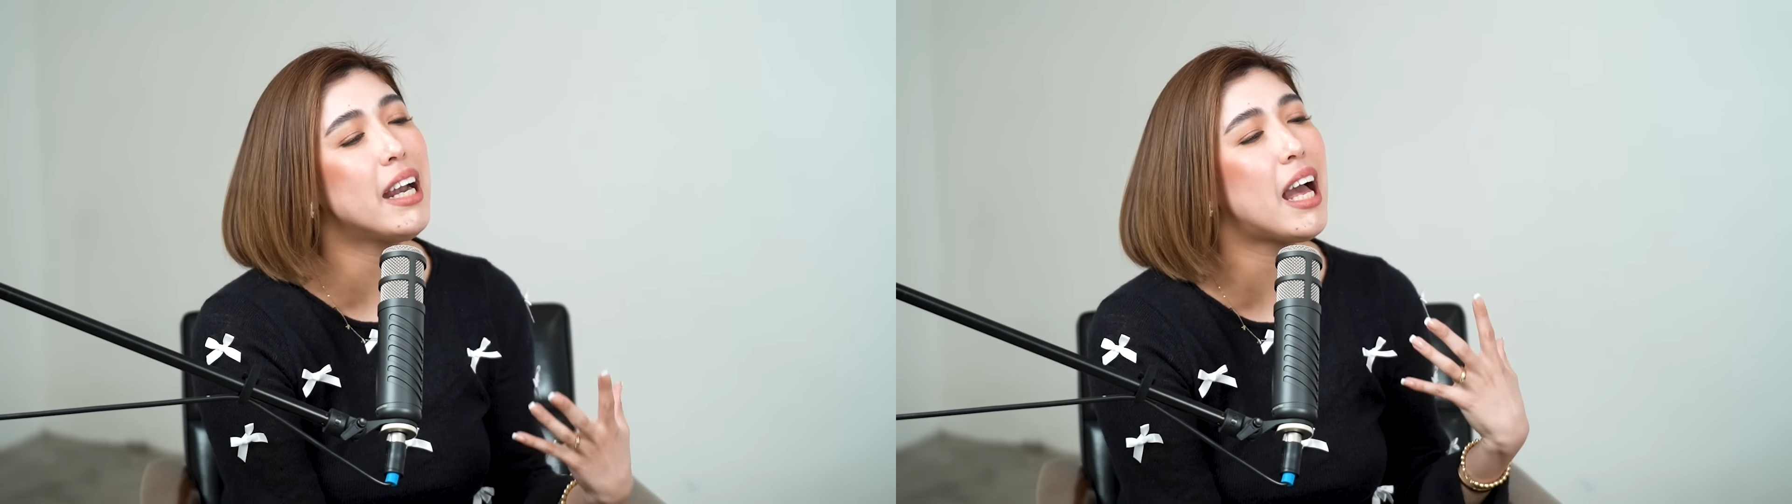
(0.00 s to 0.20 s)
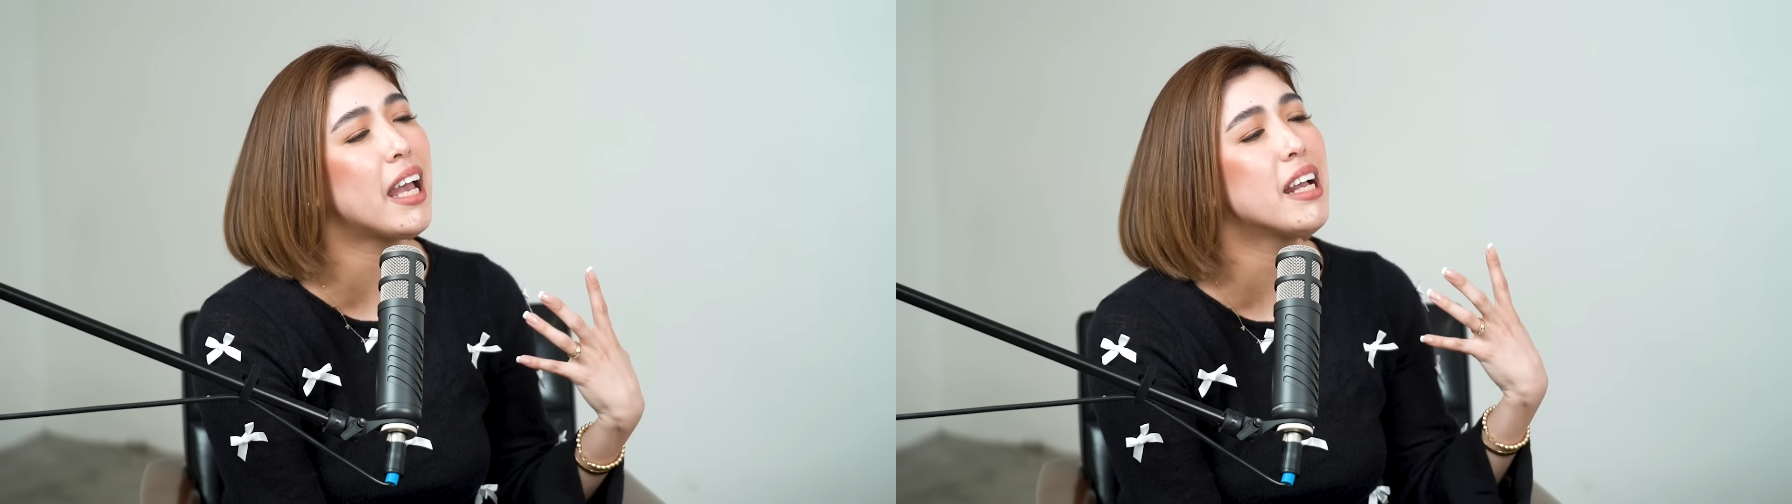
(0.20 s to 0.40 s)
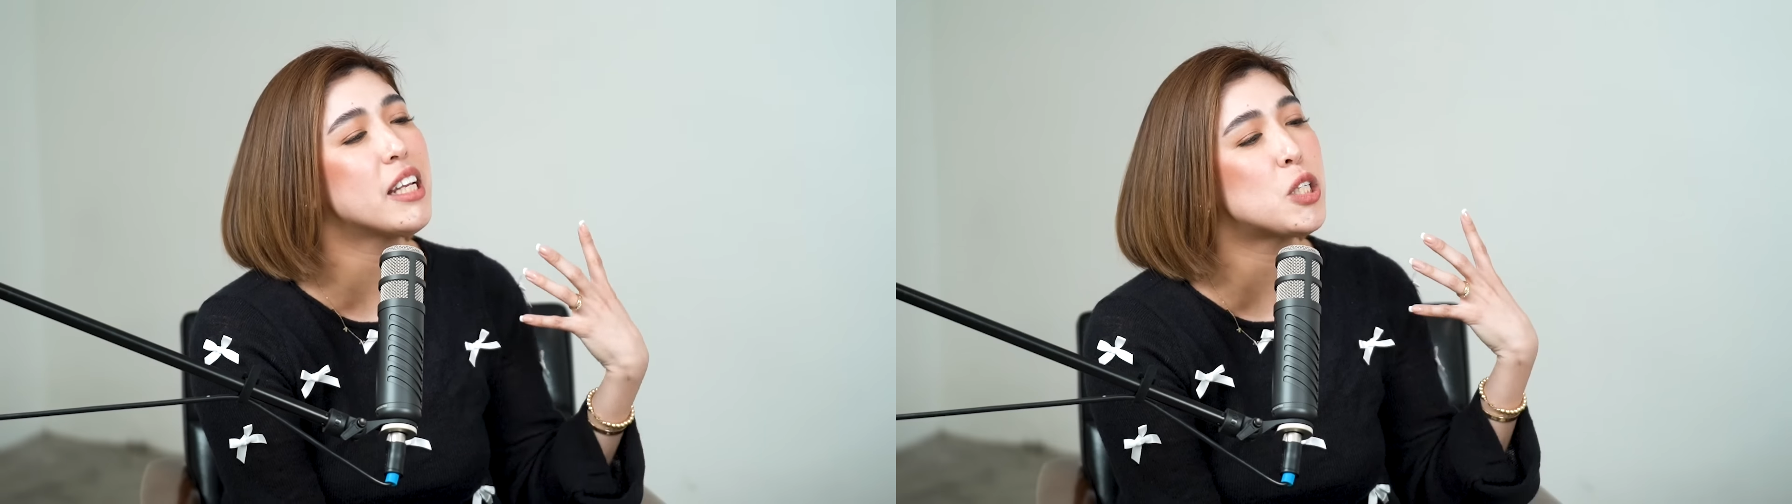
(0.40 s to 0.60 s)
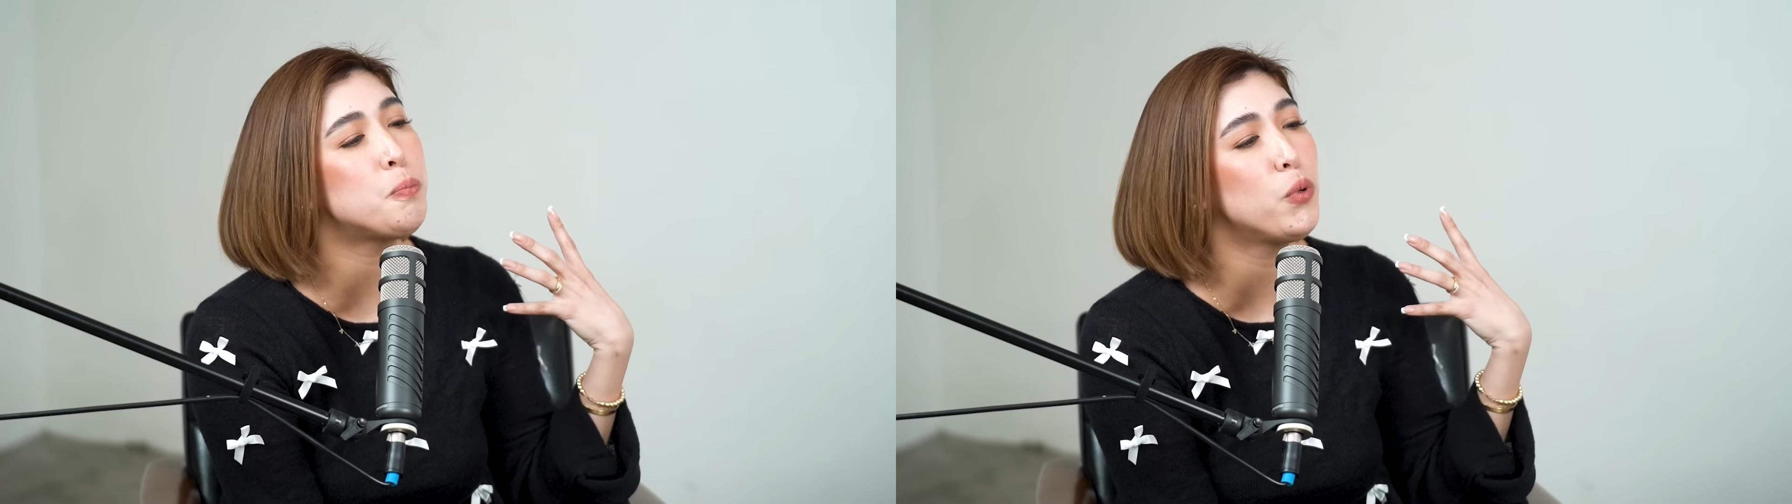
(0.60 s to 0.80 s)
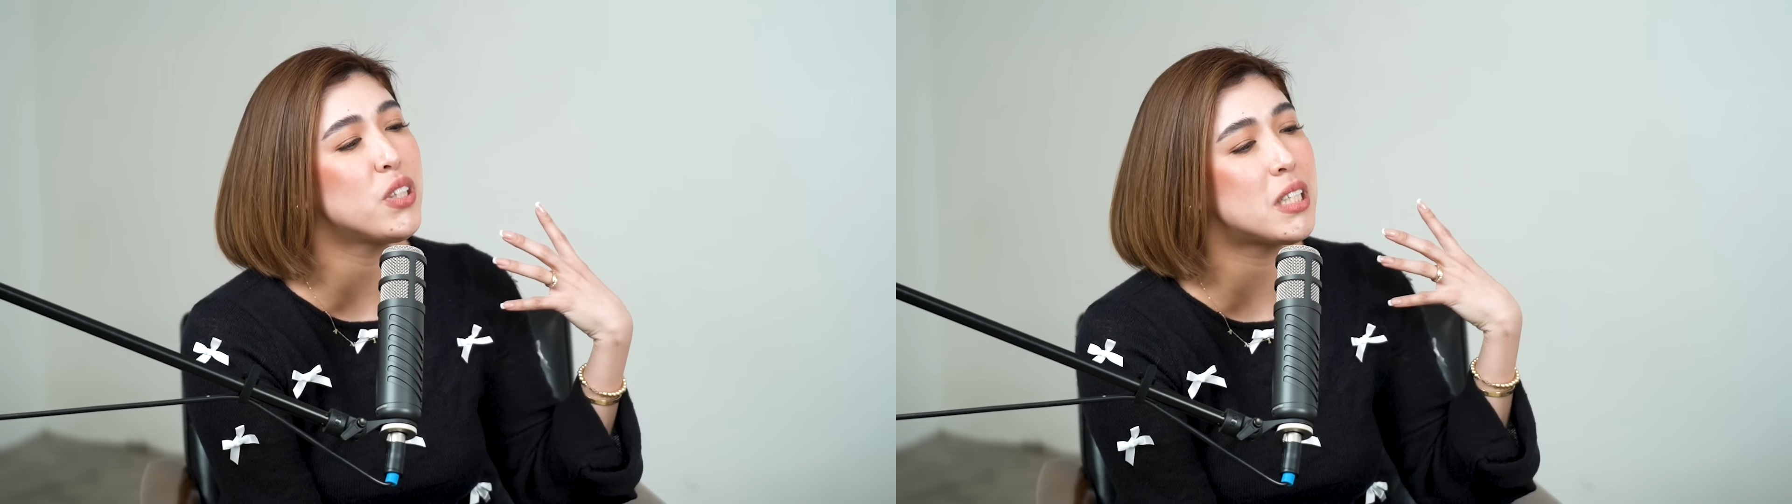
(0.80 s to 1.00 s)
ang laking
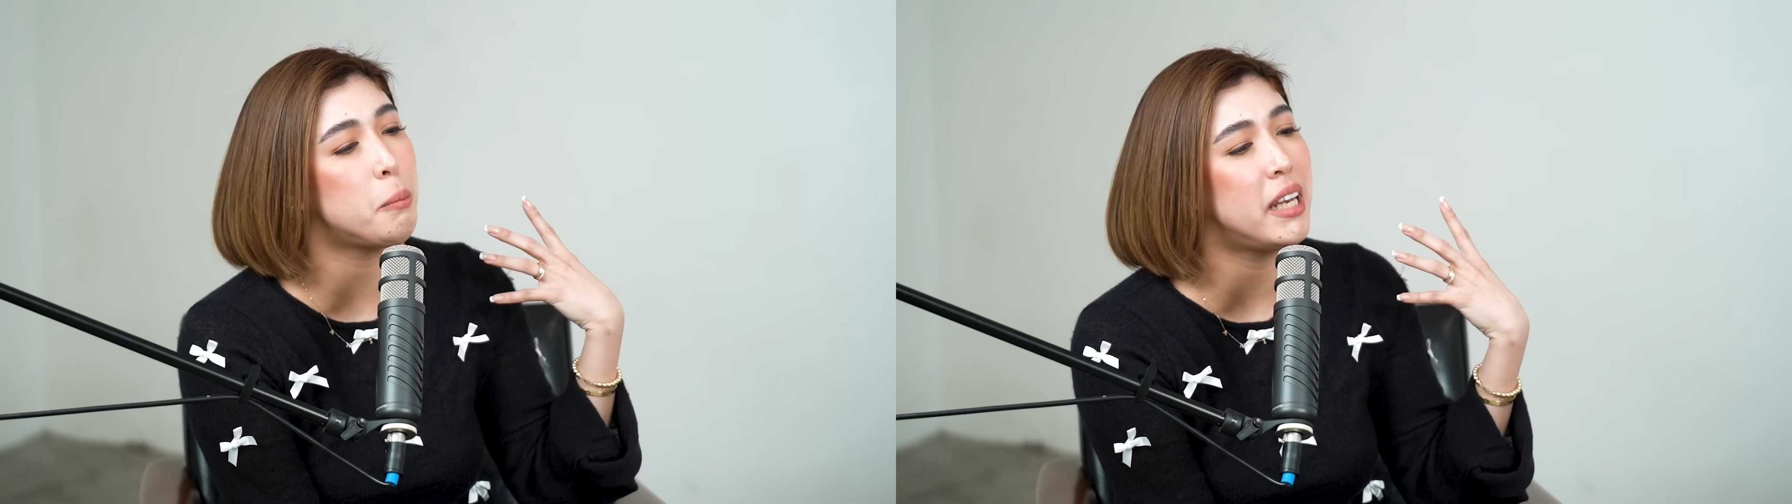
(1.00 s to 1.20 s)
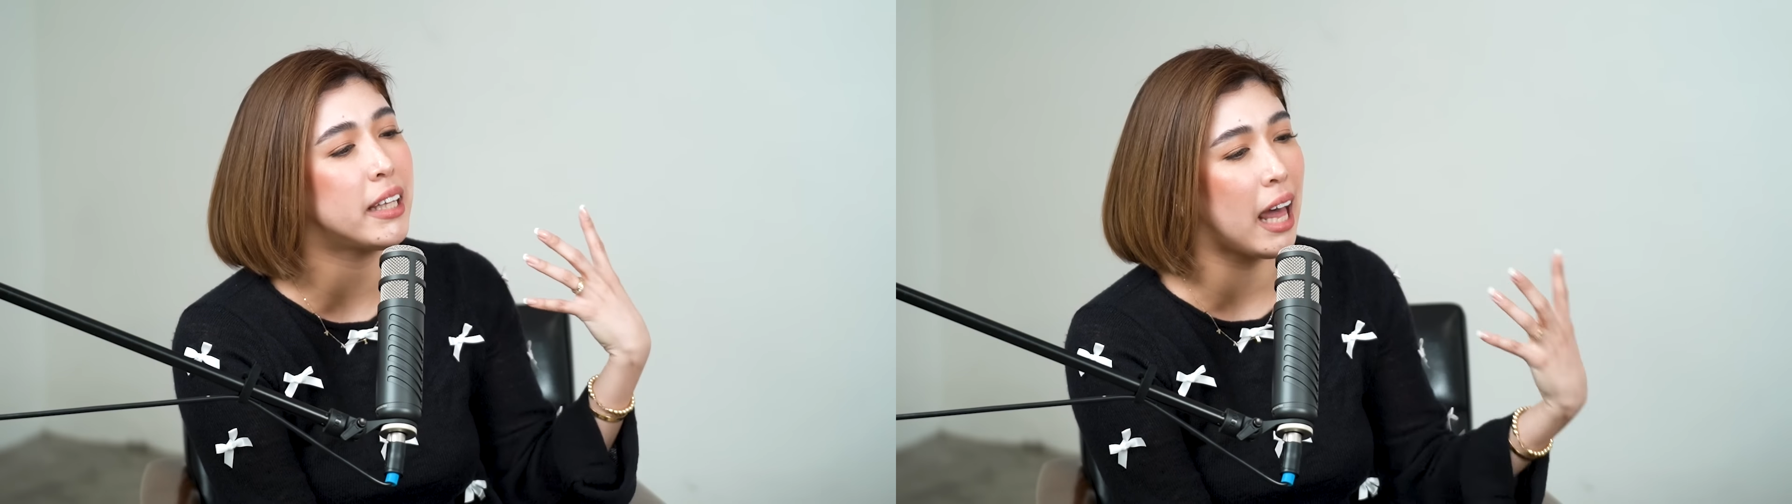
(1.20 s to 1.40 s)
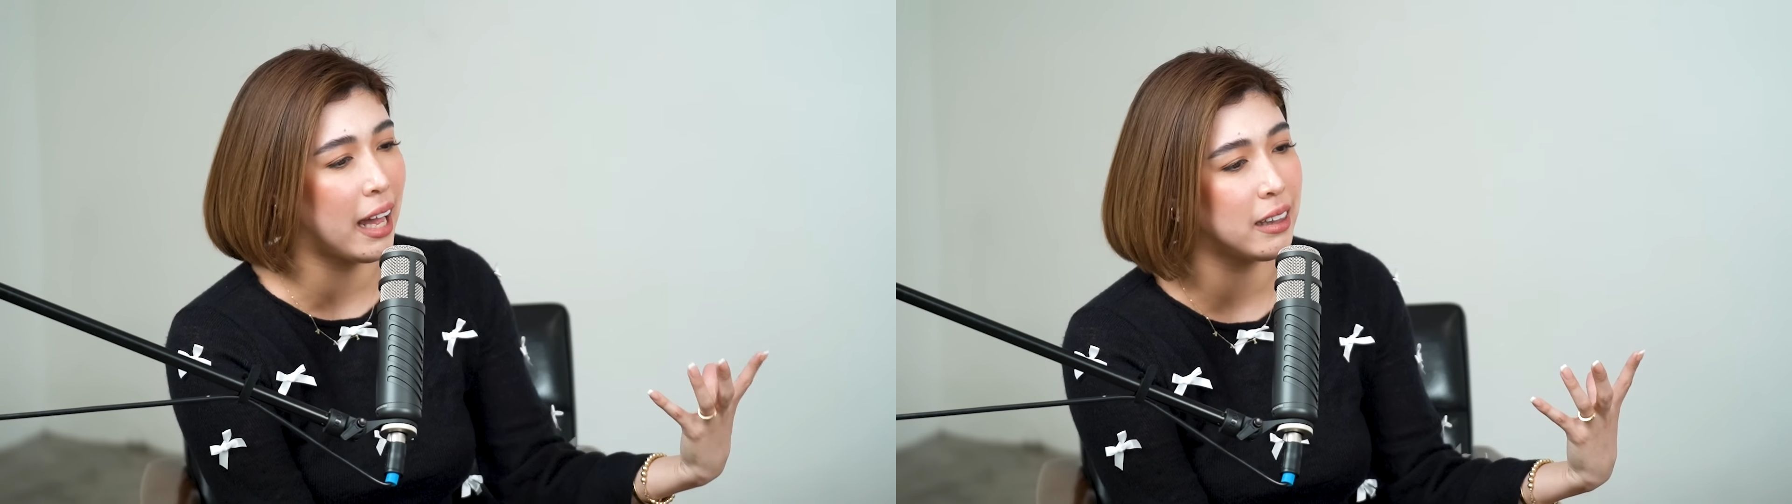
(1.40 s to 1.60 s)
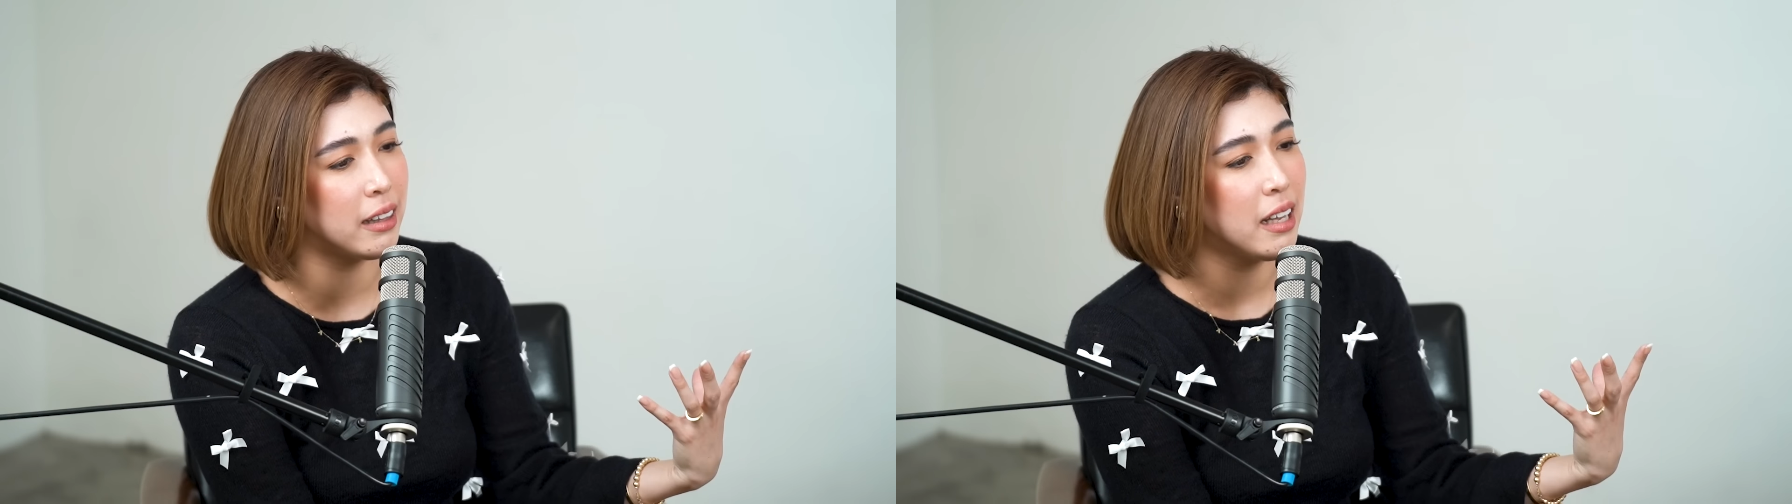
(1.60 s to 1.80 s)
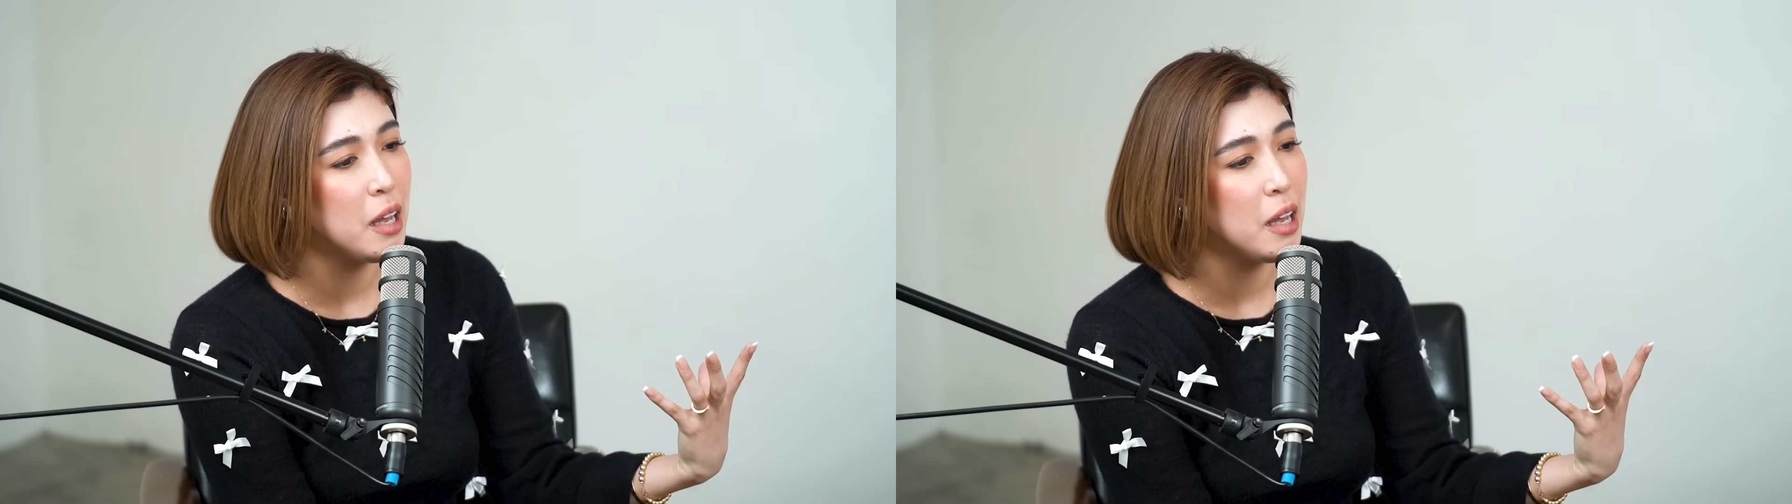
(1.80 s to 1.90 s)
responsibilidad